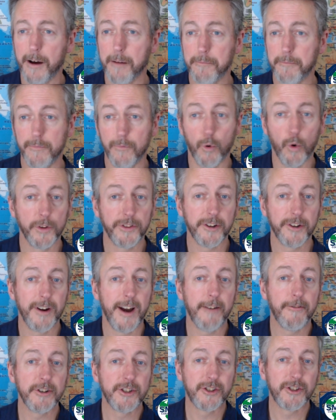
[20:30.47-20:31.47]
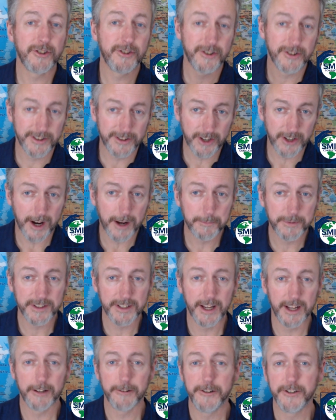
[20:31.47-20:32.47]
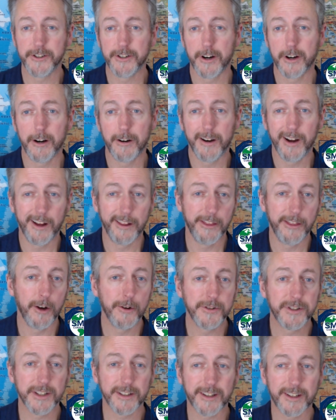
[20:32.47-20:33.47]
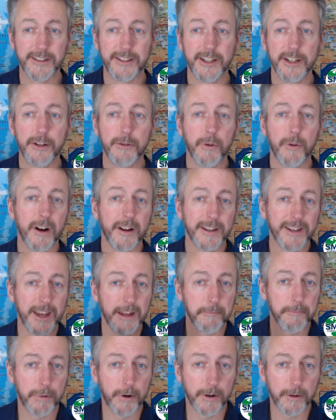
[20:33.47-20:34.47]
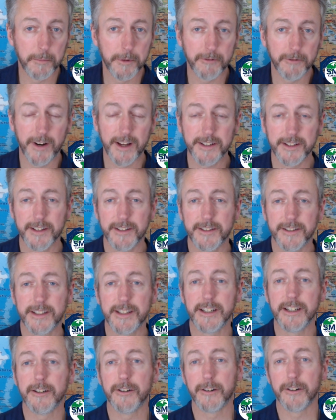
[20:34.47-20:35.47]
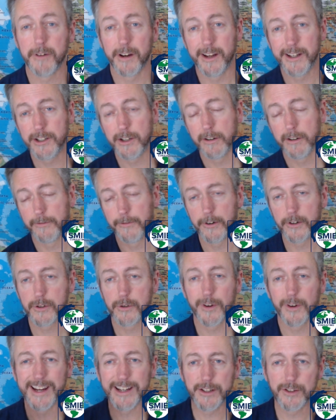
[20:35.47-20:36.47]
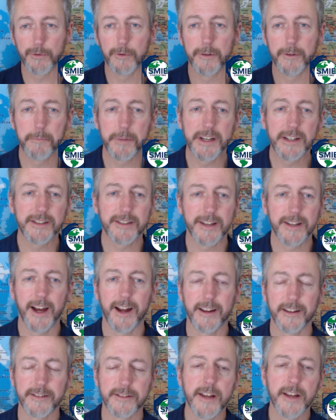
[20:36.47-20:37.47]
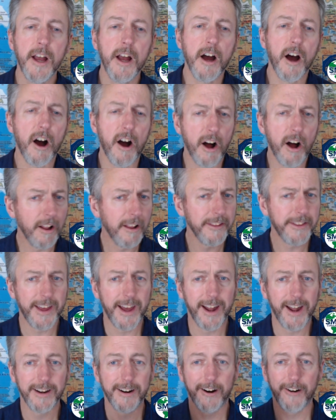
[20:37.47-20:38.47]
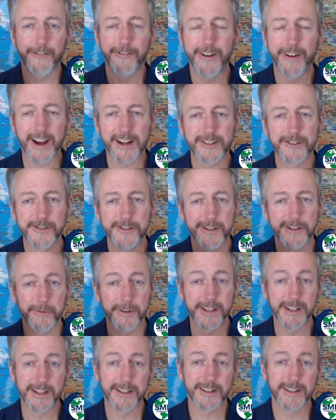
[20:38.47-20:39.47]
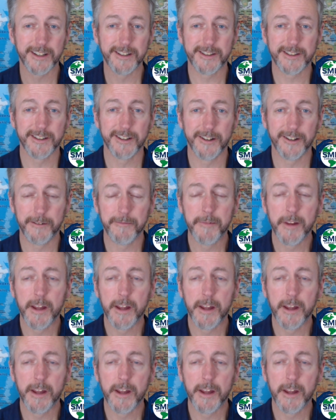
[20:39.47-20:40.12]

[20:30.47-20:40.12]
what their average job salaries are, those that continue on and get permanent residency or first H-1B status. All of that are factors that we need to consider